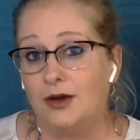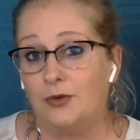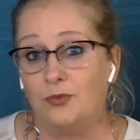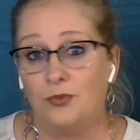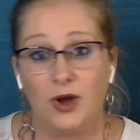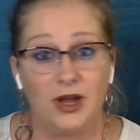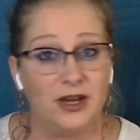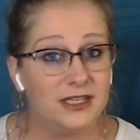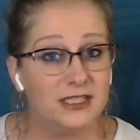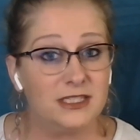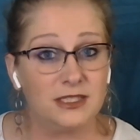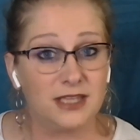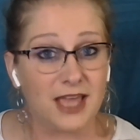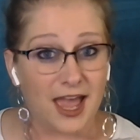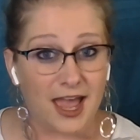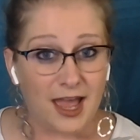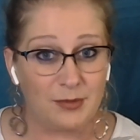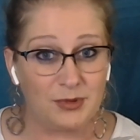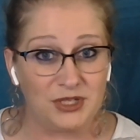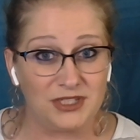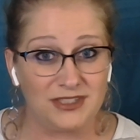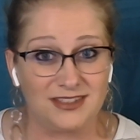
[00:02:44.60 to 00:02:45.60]
One, it's
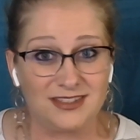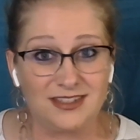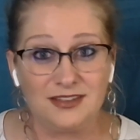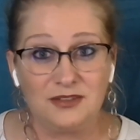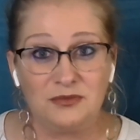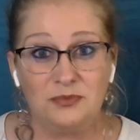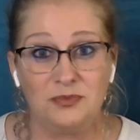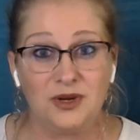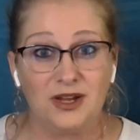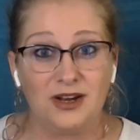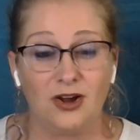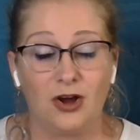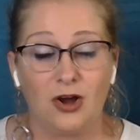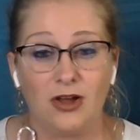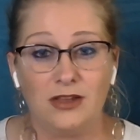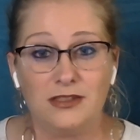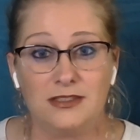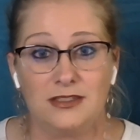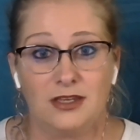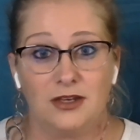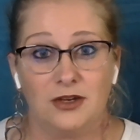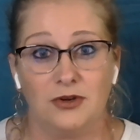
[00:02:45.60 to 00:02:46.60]
habit, but
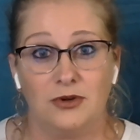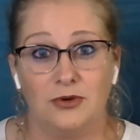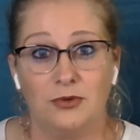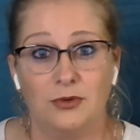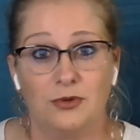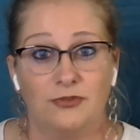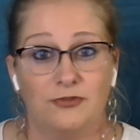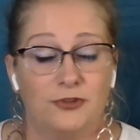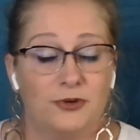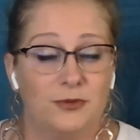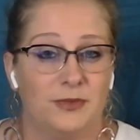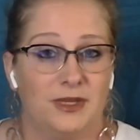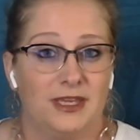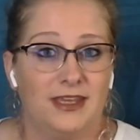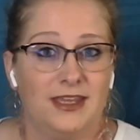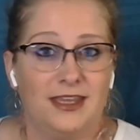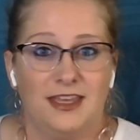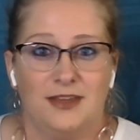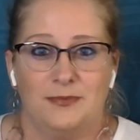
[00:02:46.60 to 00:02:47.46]
also for me,